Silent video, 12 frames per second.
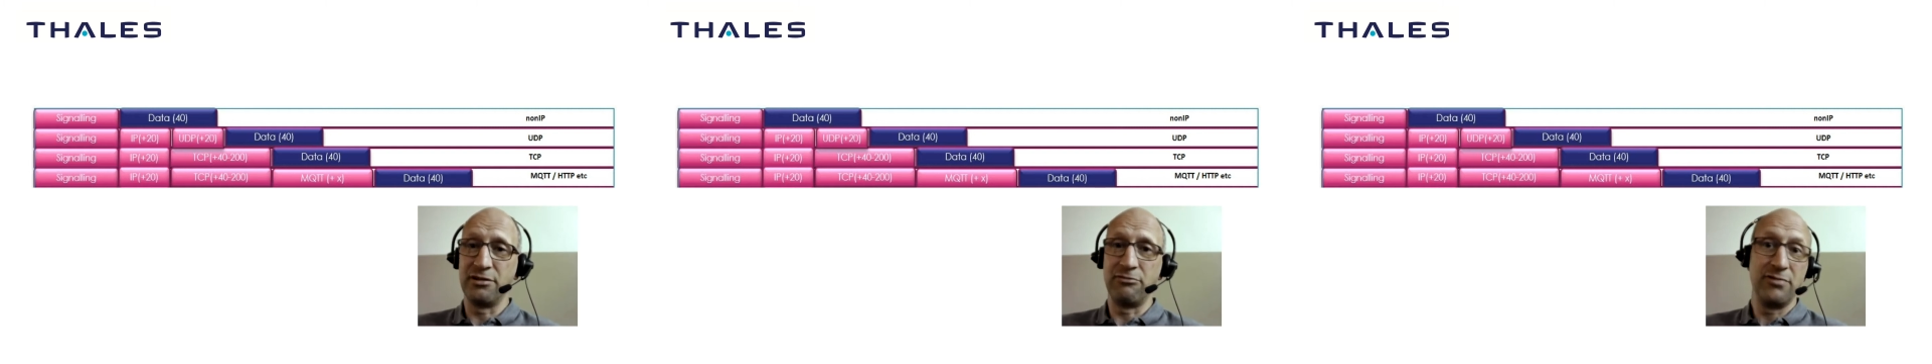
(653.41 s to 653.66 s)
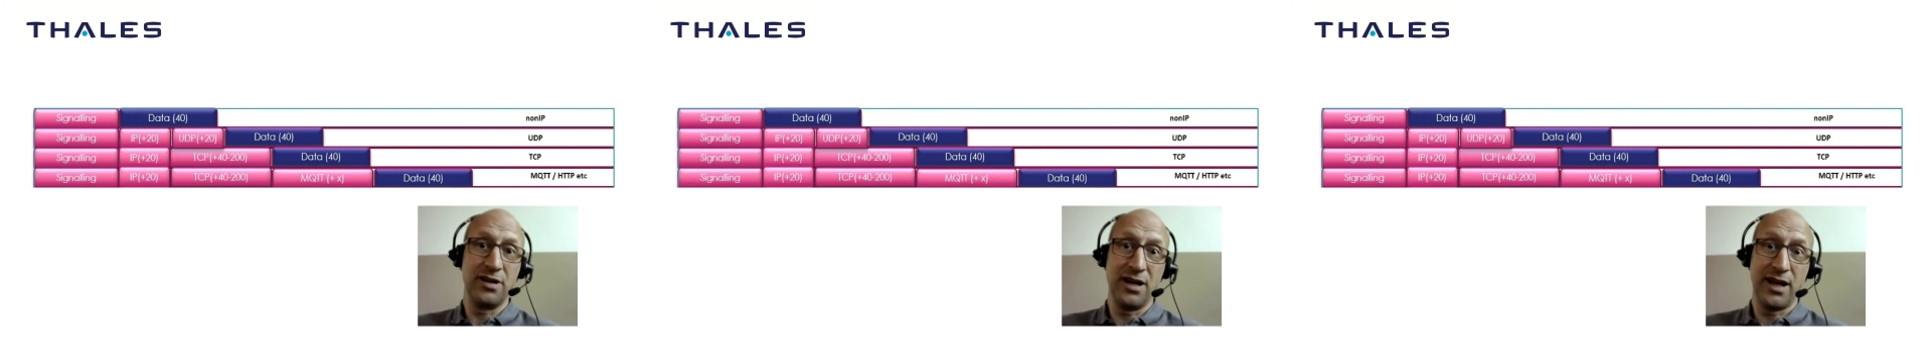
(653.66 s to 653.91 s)

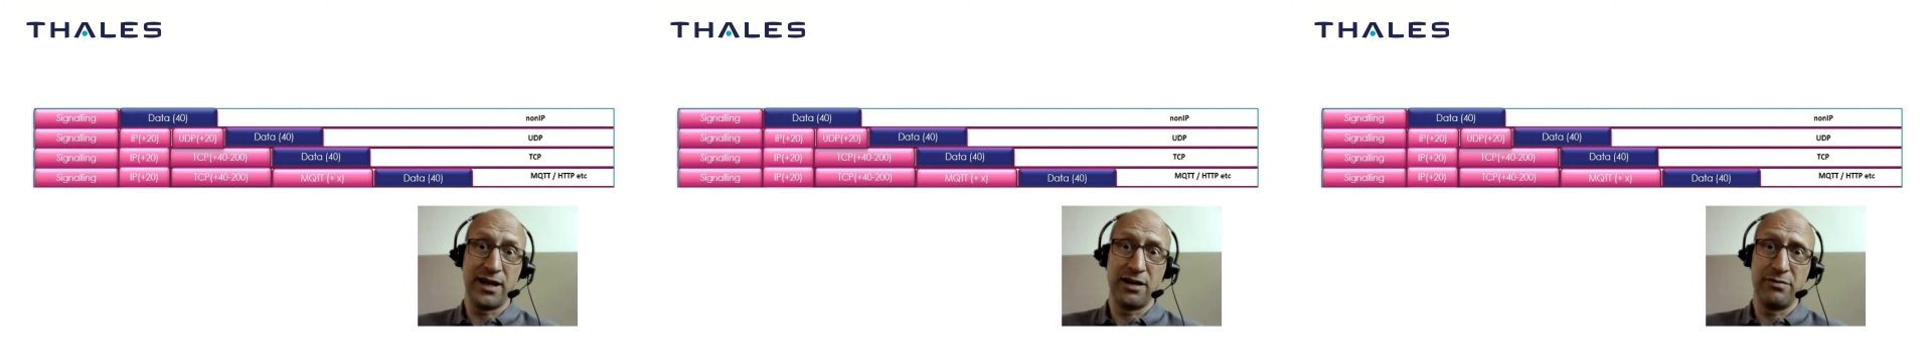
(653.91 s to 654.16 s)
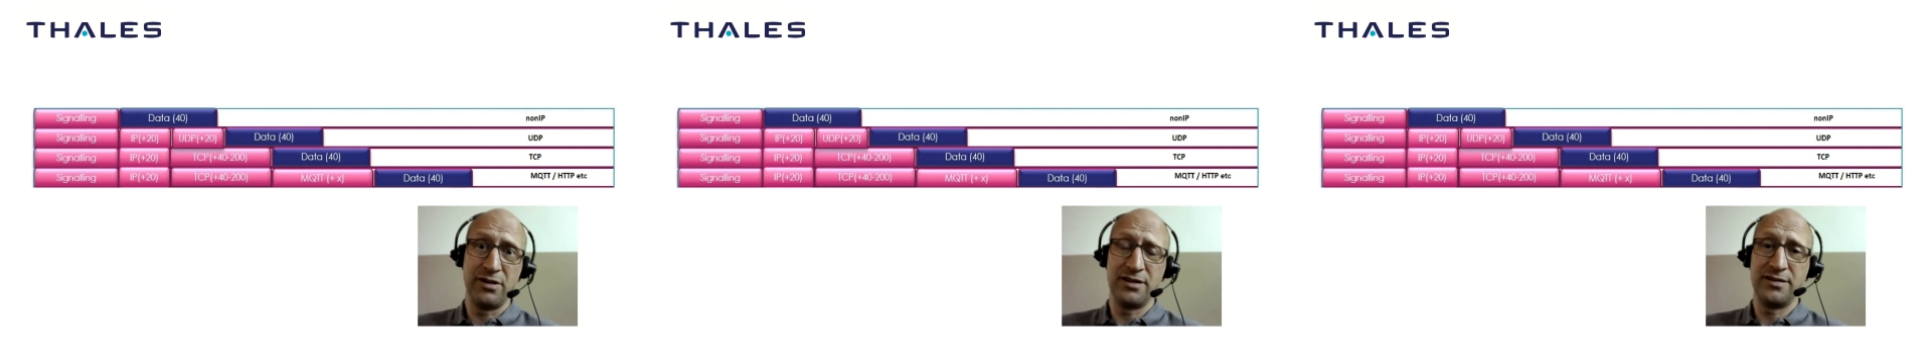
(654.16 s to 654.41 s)

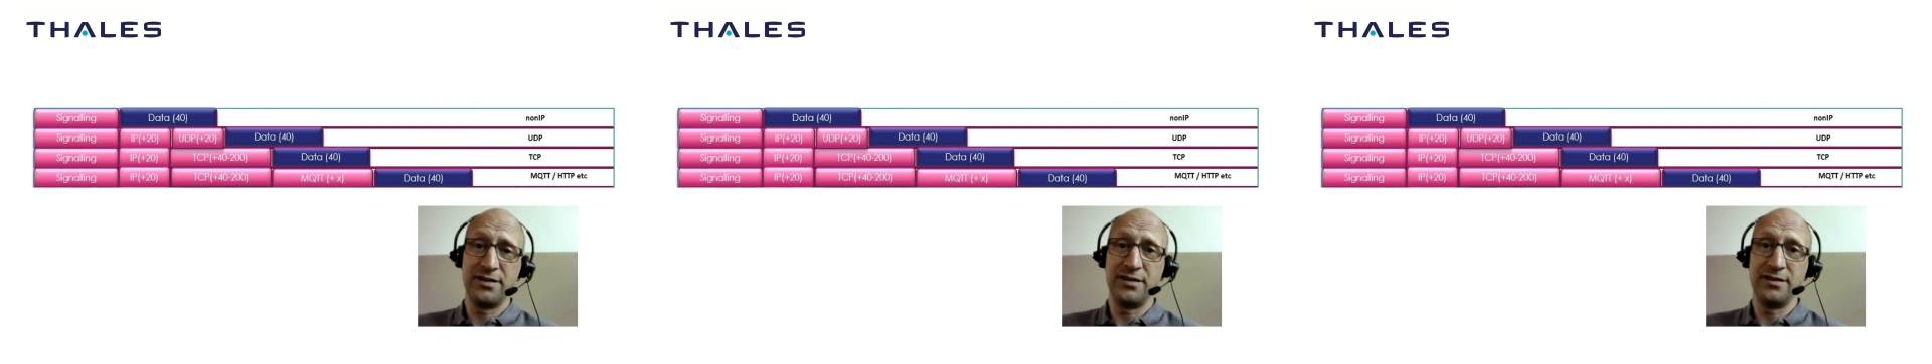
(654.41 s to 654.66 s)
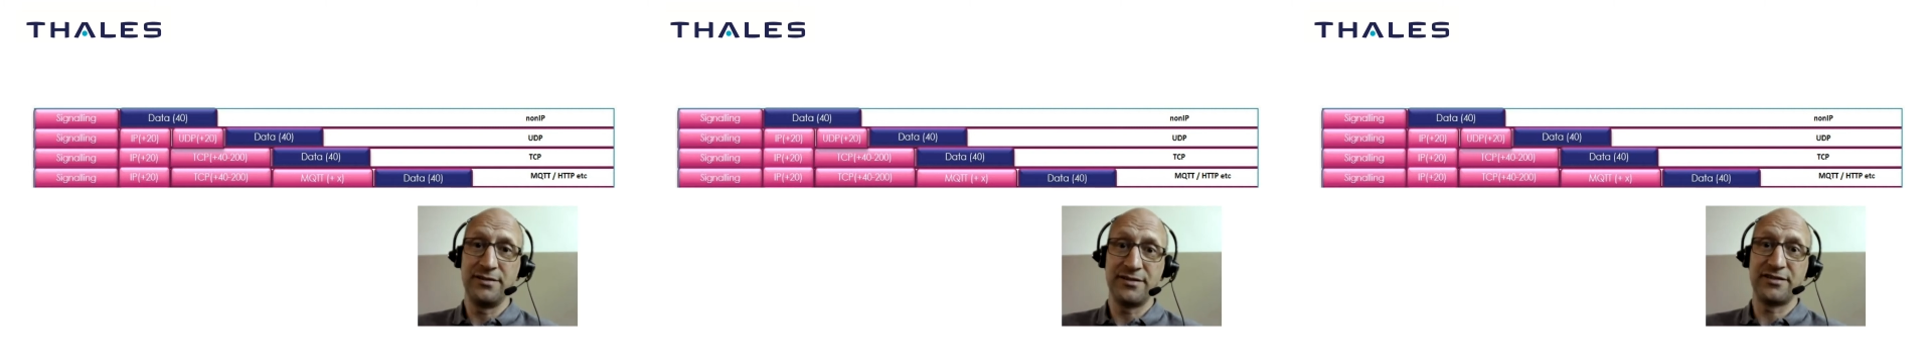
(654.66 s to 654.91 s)

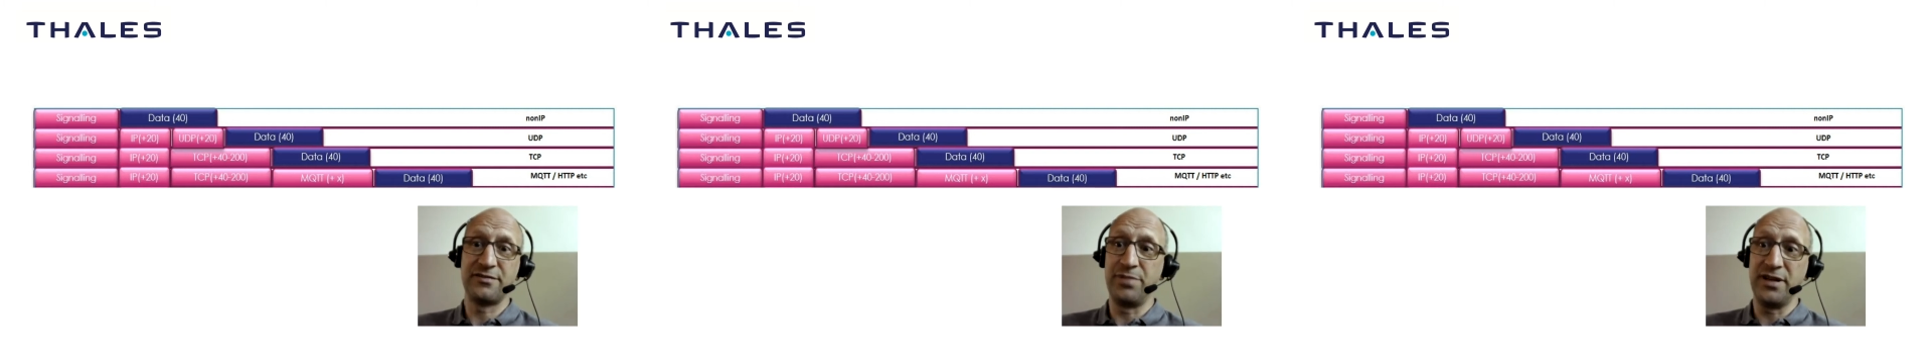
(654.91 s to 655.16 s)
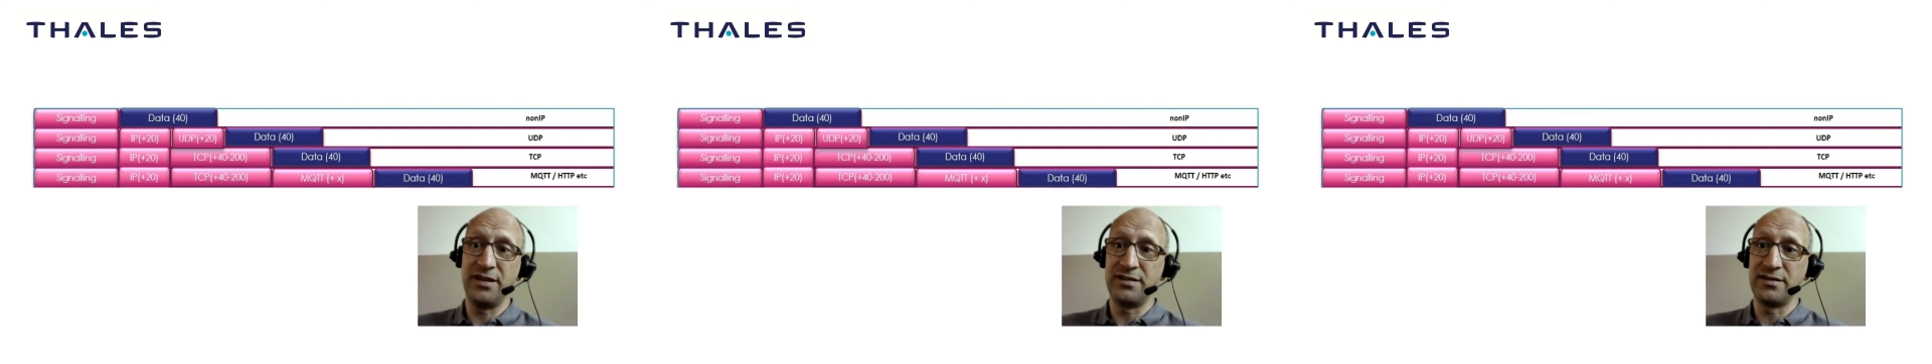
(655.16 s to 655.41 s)
reliability,
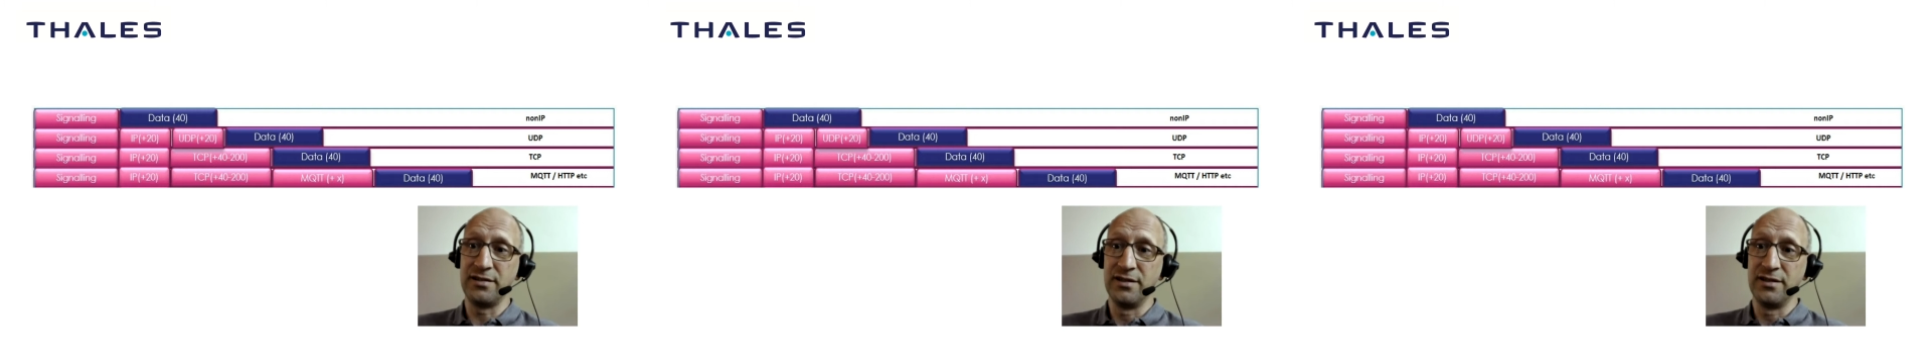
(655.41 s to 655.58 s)
speed,